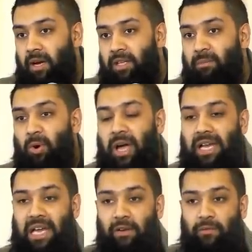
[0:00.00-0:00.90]
Are there more
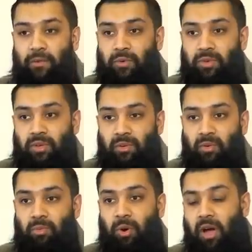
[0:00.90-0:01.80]
halal food
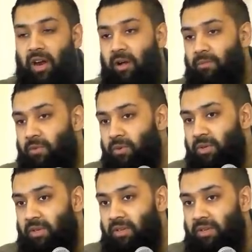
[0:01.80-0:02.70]
or more haram
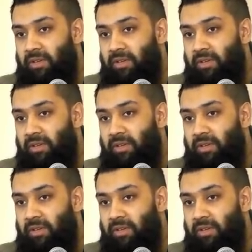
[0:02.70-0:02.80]
food?